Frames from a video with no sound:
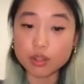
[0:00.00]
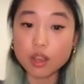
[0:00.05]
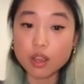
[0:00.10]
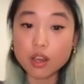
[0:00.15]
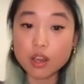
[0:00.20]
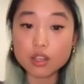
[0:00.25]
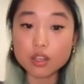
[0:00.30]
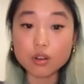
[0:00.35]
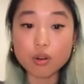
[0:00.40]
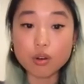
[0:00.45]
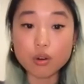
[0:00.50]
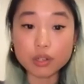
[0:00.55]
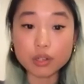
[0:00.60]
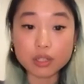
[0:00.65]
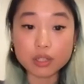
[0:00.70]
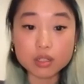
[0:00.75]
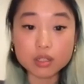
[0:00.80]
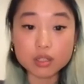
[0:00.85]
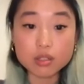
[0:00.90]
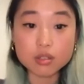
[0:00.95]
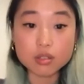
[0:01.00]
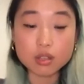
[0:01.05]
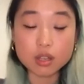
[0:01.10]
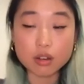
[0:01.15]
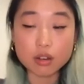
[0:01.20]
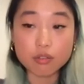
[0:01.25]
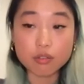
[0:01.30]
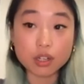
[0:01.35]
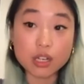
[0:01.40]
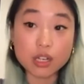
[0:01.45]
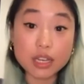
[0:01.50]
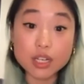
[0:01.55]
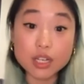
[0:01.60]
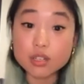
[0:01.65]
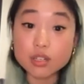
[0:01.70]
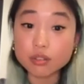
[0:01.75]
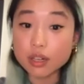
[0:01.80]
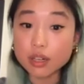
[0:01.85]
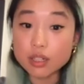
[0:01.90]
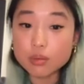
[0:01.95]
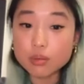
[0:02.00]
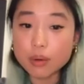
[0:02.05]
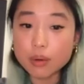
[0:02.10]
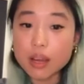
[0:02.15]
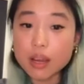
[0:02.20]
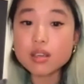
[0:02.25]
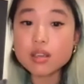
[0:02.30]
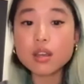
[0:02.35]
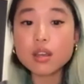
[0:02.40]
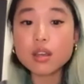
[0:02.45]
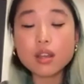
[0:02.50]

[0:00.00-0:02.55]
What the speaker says: your audience in a very indirect way.